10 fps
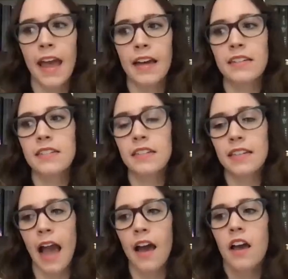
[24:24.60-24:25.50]
And
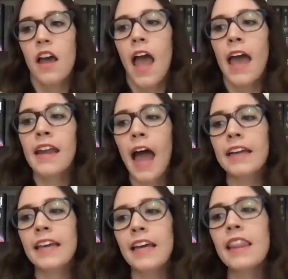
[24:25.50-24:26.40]
and
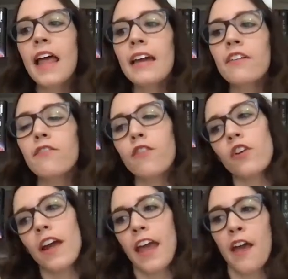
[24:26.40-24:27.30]
I get like
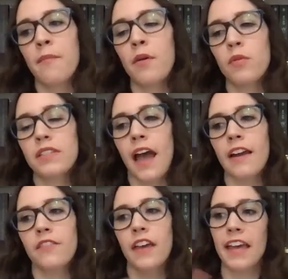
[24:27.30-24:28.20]
for him, it was
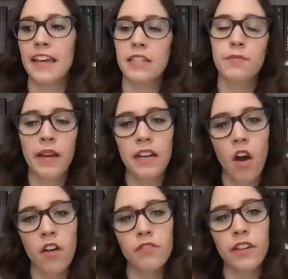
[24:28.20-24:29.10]
kind of his big
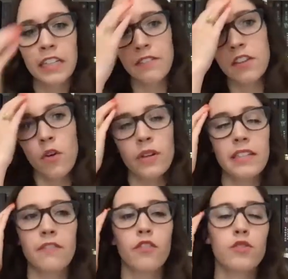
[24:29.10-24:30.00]
conflict, even though
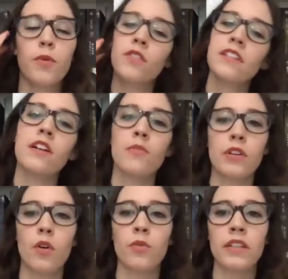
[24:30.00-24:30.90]
it's in first person and
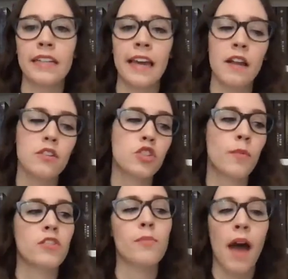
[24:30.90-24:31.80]
we don't really get
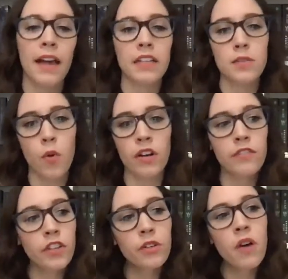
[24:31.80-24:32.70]
too much of Pilot's point
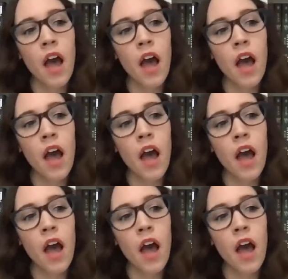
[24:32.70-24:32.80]
of view.